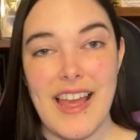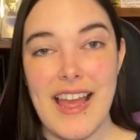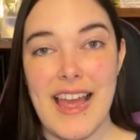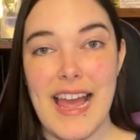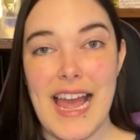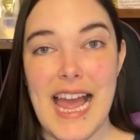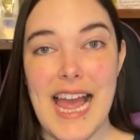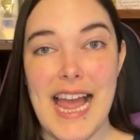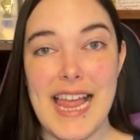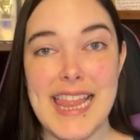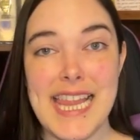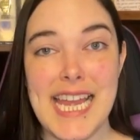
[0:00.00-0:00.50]

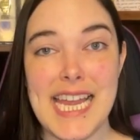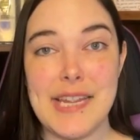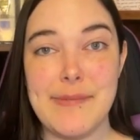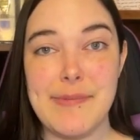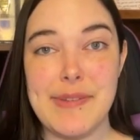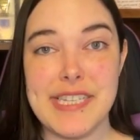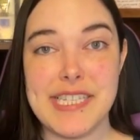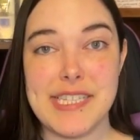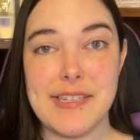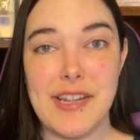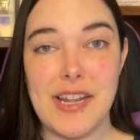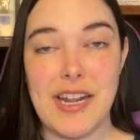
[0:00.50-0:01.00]
I like
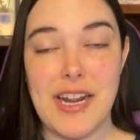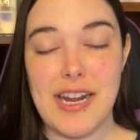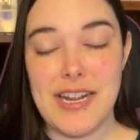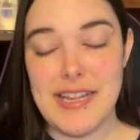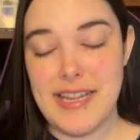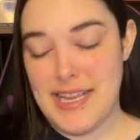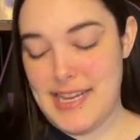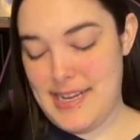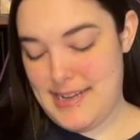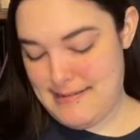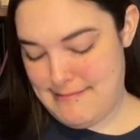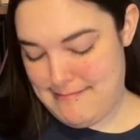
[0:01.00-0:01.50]
me some
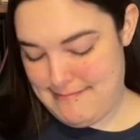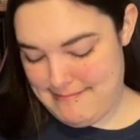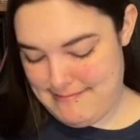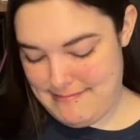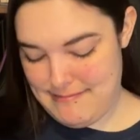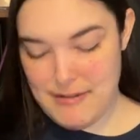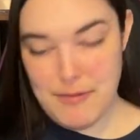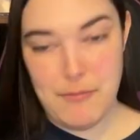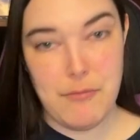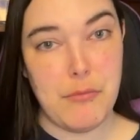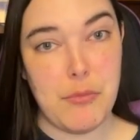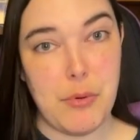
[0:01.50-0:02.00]
garlic.
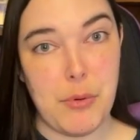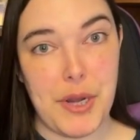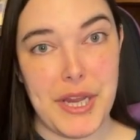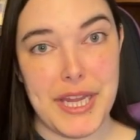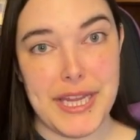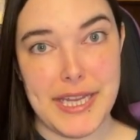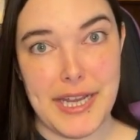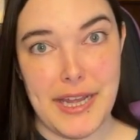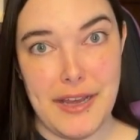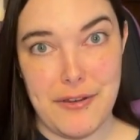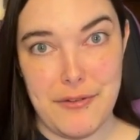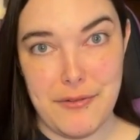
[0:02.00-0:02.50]
Bring
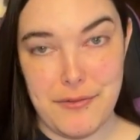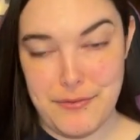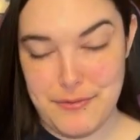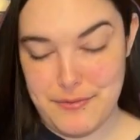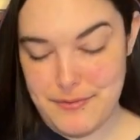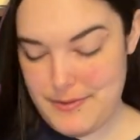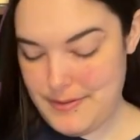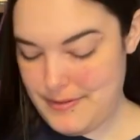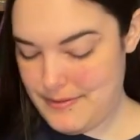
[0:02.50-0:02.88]
it on.